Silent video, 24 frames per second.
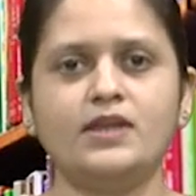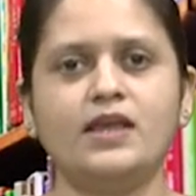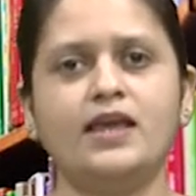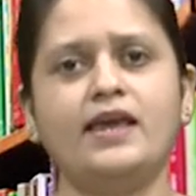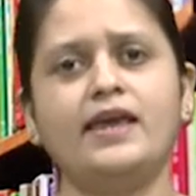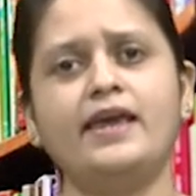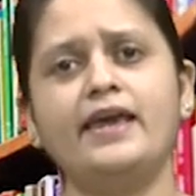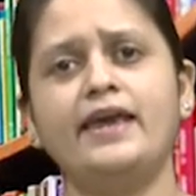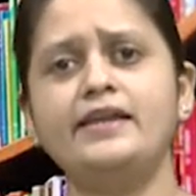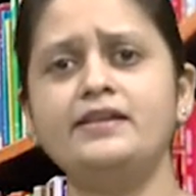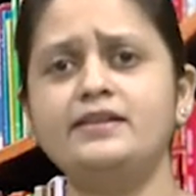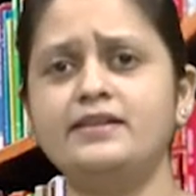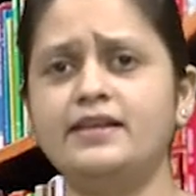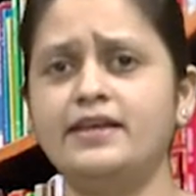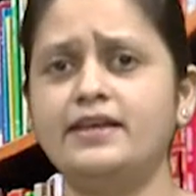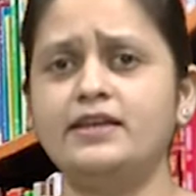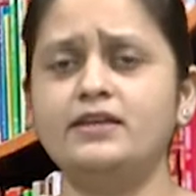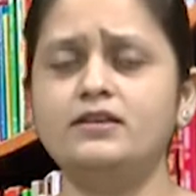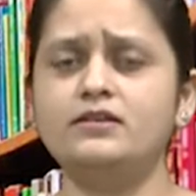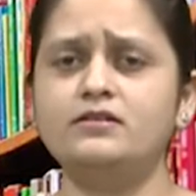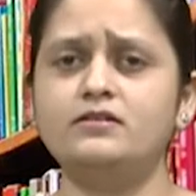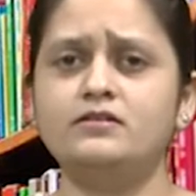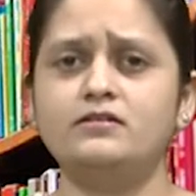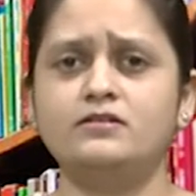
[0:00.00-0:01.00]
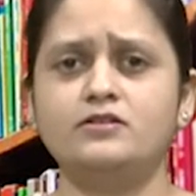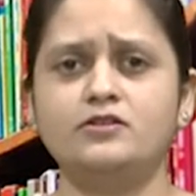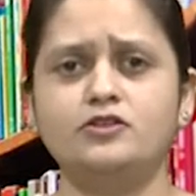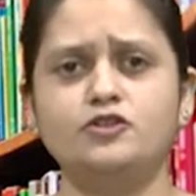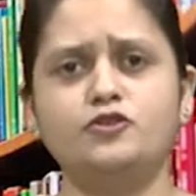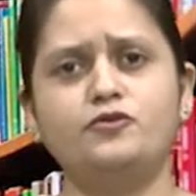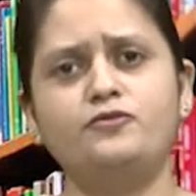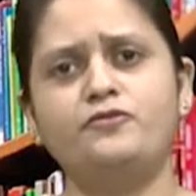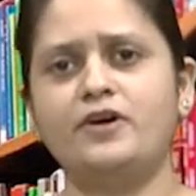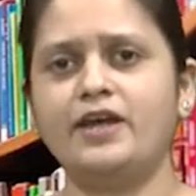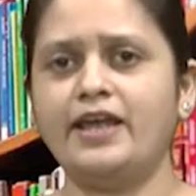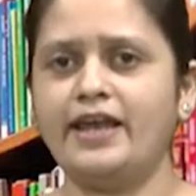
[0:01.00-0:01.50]
and then you
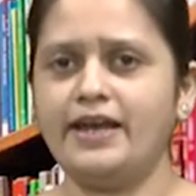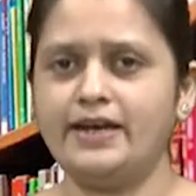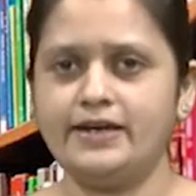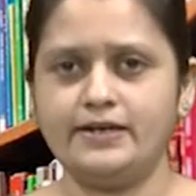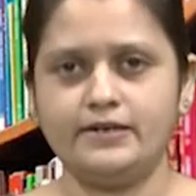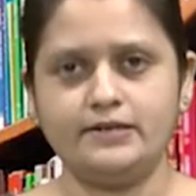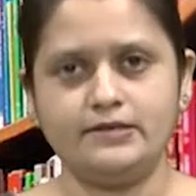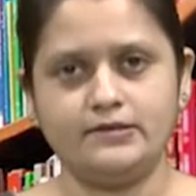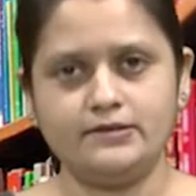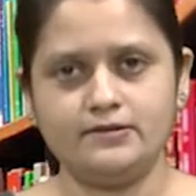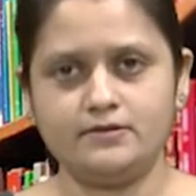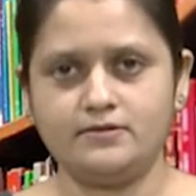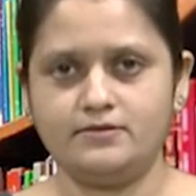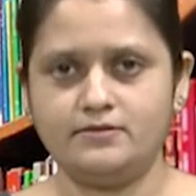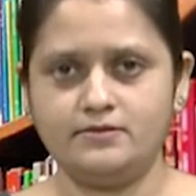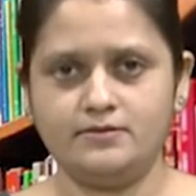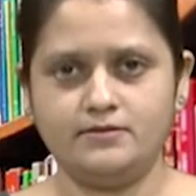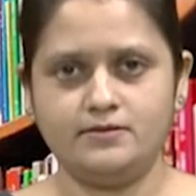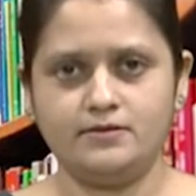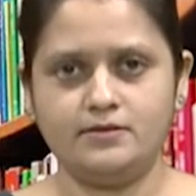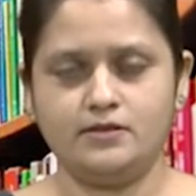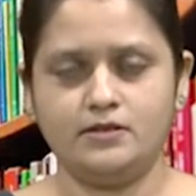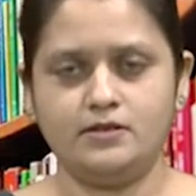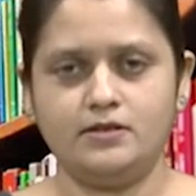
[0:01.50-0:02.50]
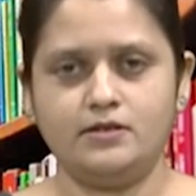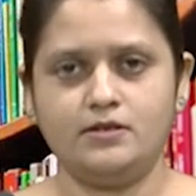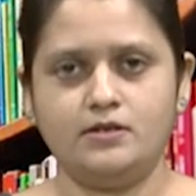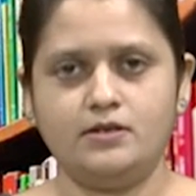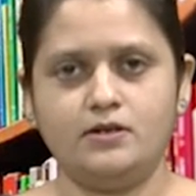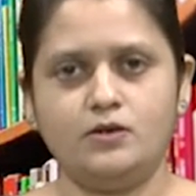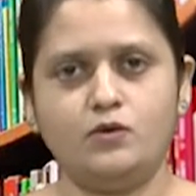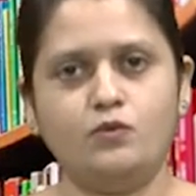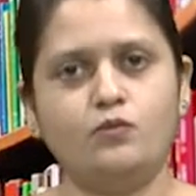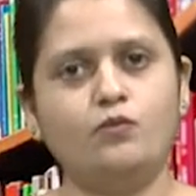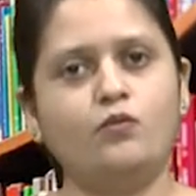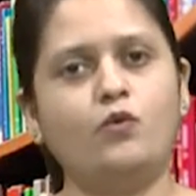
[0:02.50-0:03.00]
forget it.
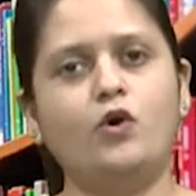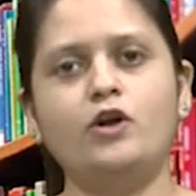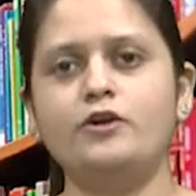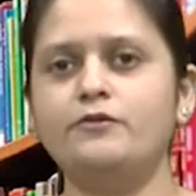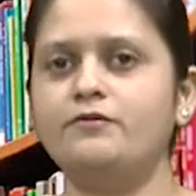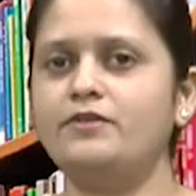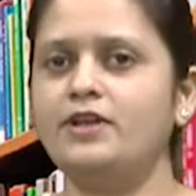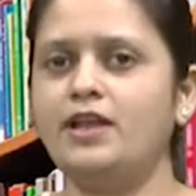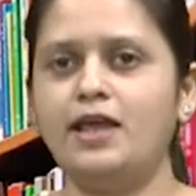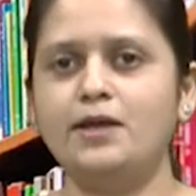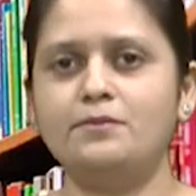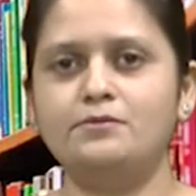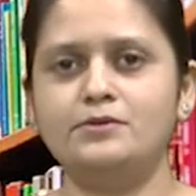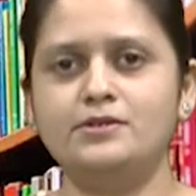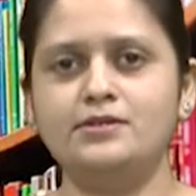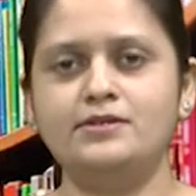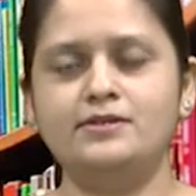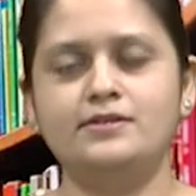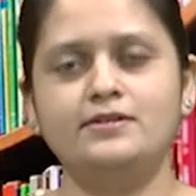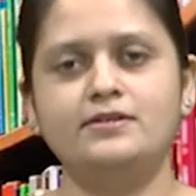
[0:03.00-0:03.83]
What will happen?